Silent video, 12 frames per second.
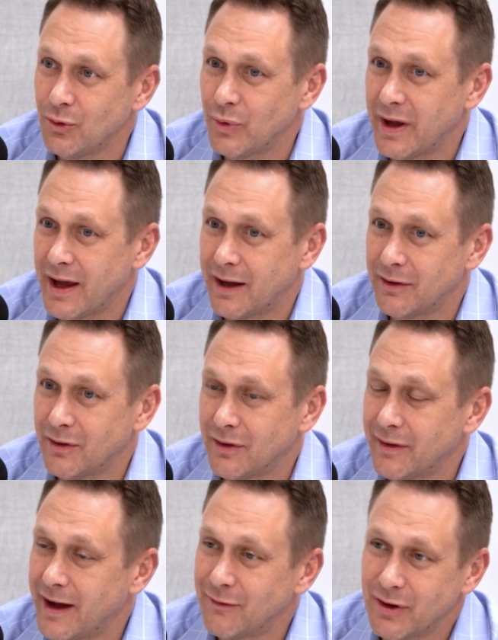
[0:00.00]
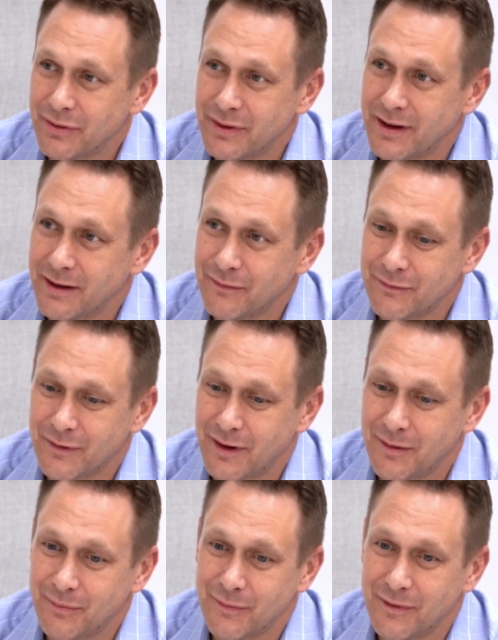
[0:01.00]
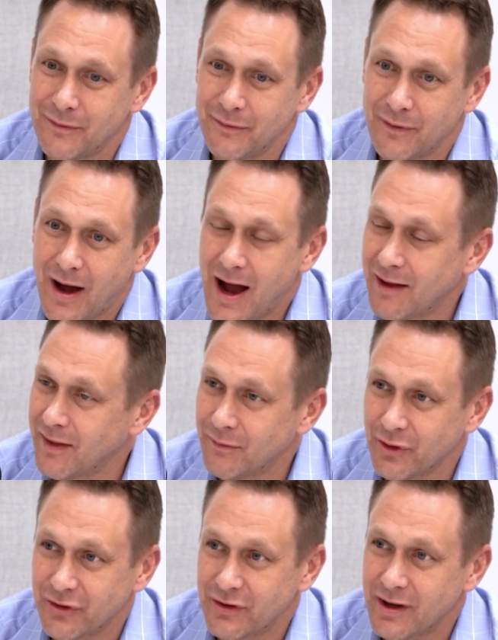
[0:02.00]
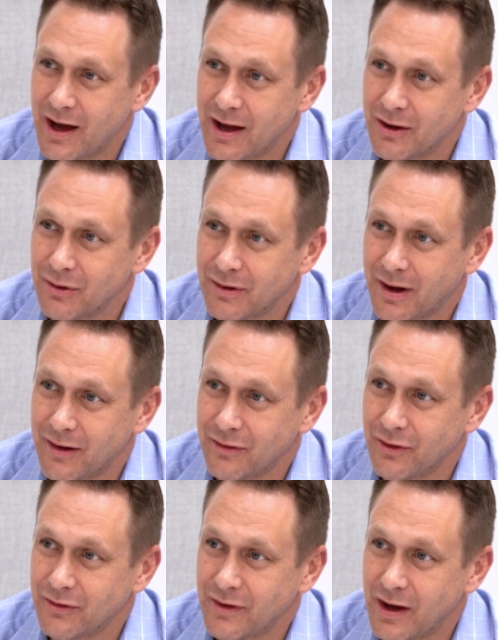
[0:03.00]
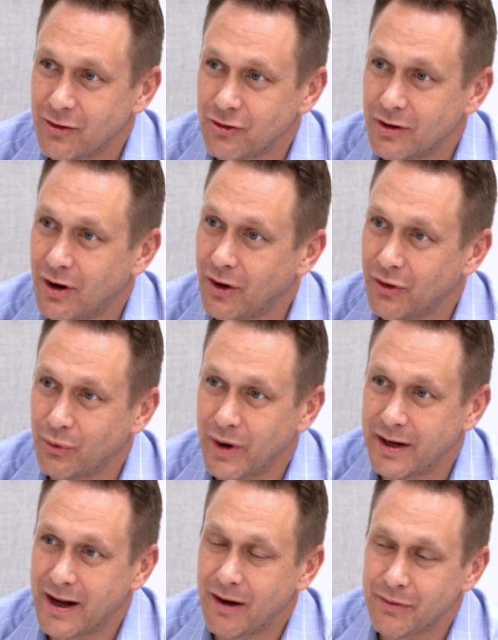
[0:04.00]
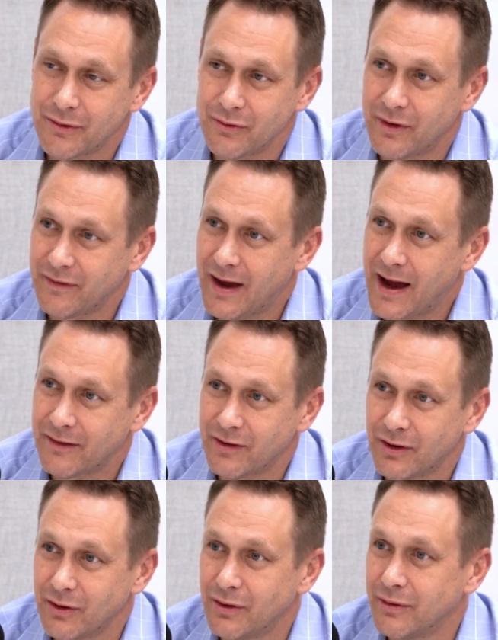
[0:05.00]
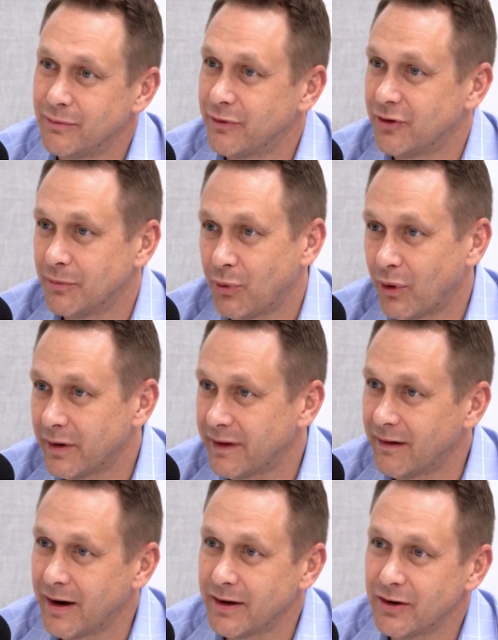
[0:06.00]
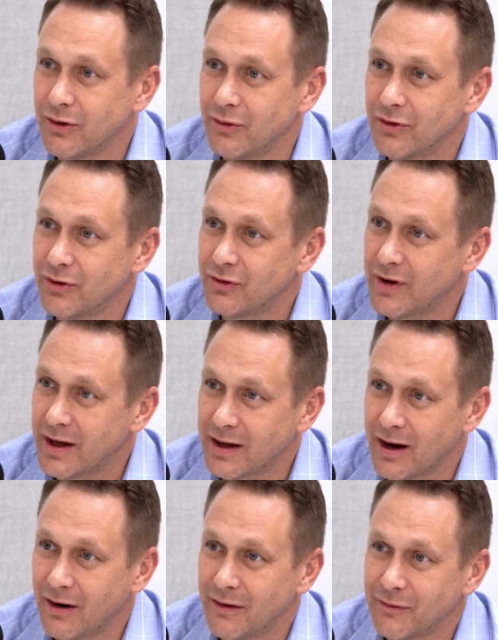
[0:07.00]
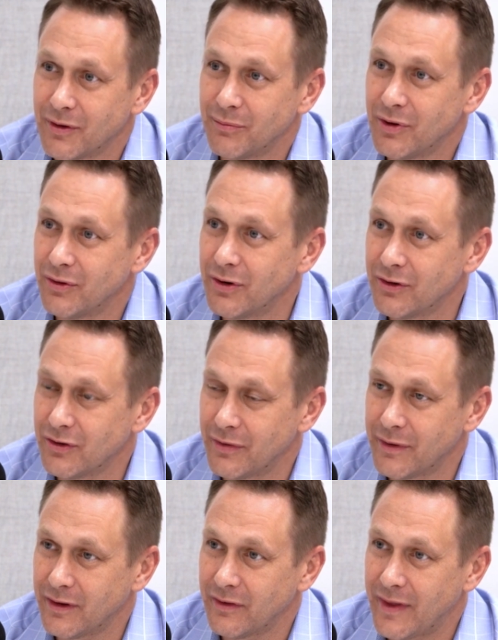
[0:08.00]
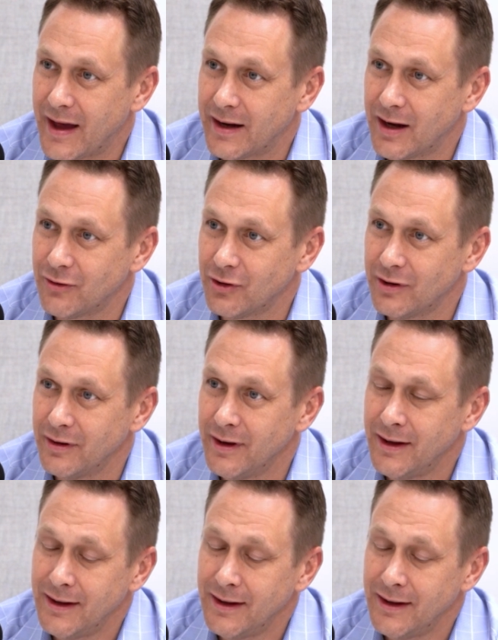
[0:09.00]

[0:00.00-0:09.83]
We handle everything from high level CIO consultation all the way down through the tactical support their end users, take care of computers and things of that nature.